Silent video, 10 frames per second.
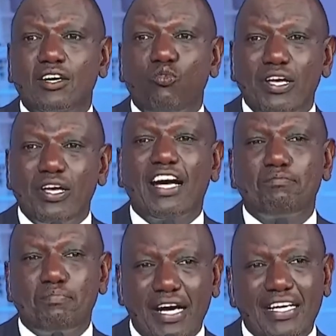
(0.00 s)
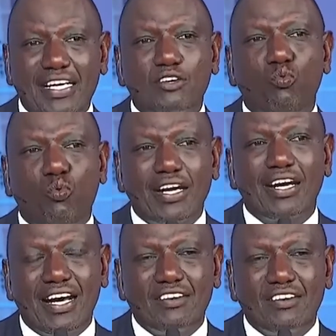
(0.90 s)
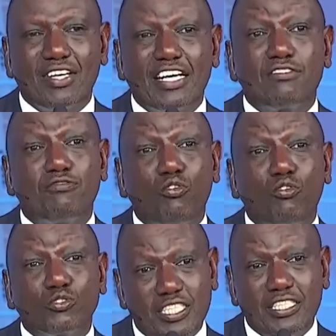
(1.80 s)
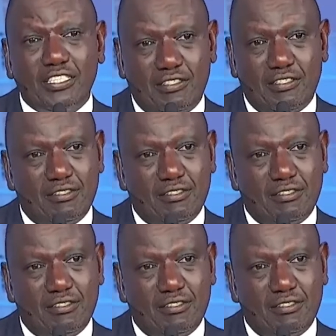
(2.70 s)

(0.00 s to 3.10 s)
we have buried 114